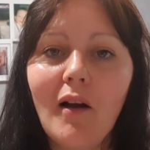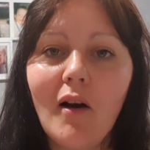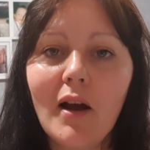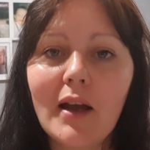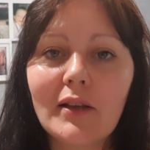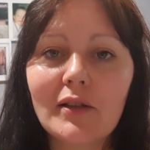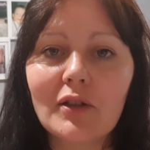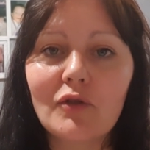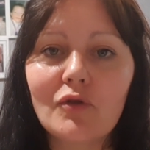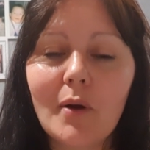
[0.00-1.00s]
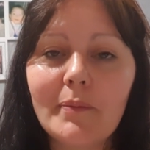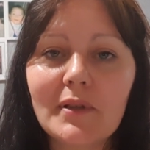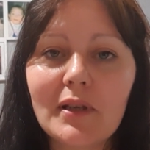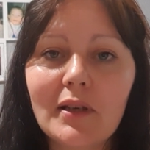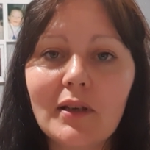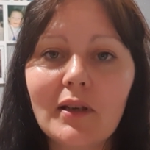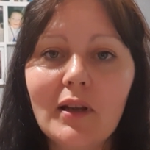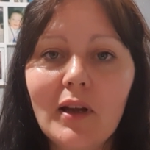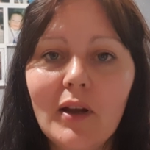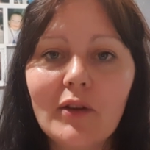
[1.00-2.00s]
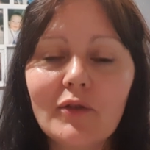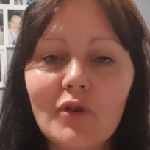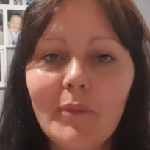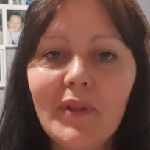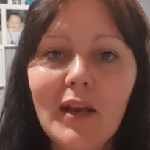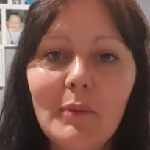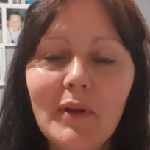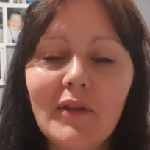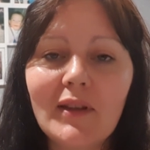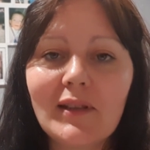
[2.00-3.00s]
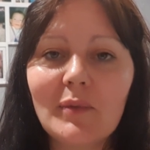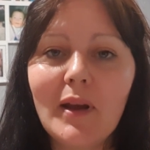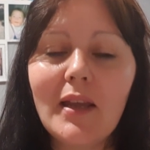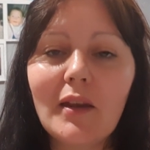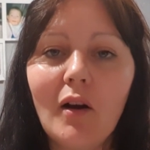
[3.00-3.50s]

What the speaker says: I sort of dropped that a bit this week.